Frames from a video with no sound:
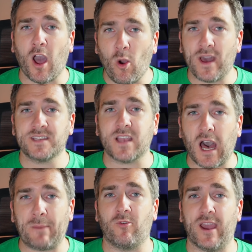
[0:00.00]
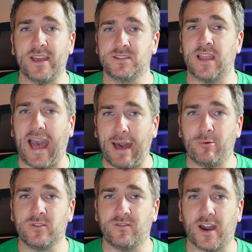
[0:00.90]
OS upgrades to
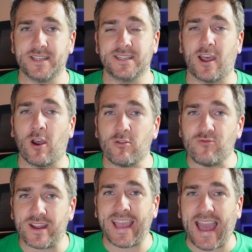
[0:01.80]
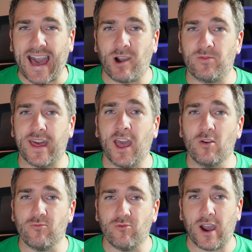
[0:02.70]
Apple devices that are already out there
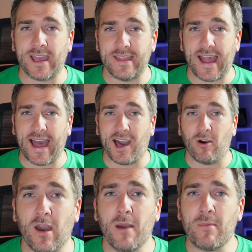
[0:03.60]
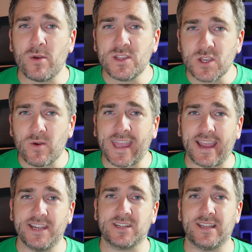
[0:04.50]
right now. But we do
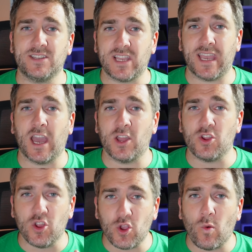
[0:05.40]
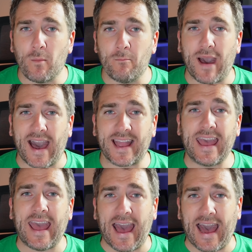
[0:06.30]
occasionally see a new Mac
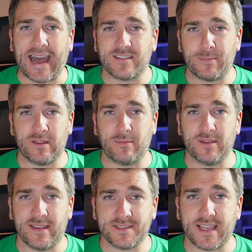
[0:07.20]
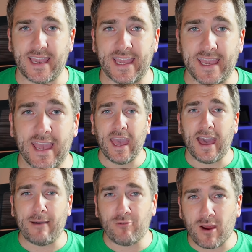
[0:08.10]
at WWDC,
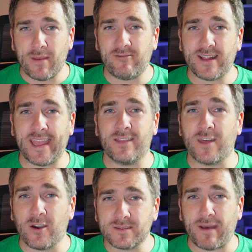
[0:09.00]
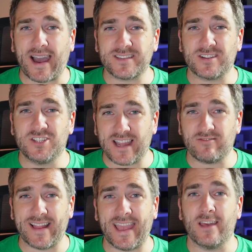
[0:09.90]
and primarily those Macs are
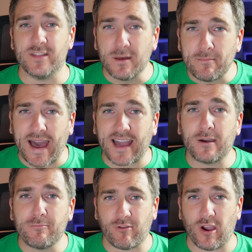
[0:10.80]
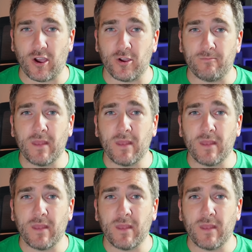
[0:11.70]
generally the Mac Pro.